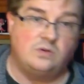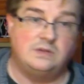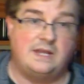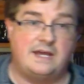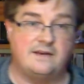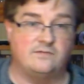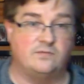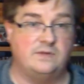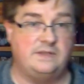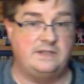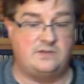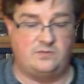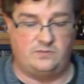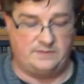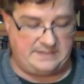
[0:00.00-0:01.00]
lot of really
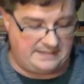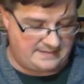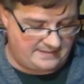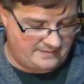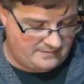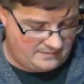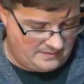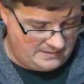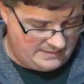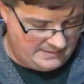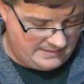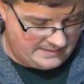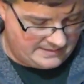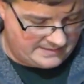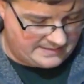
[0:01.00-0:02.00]
cool detail,
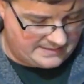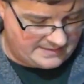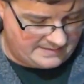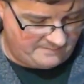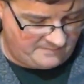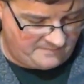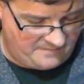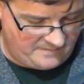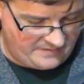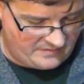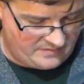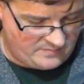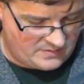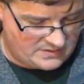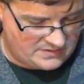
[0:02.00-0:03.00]
and I'm
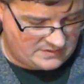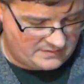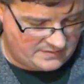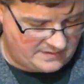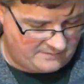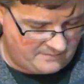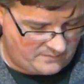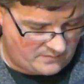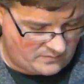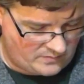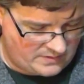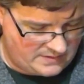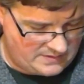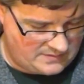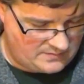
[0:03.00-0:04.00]
very much looking
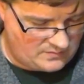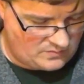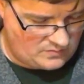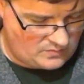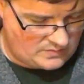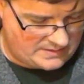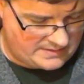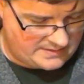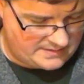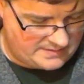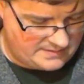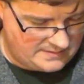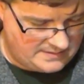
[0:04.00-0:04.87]
forward to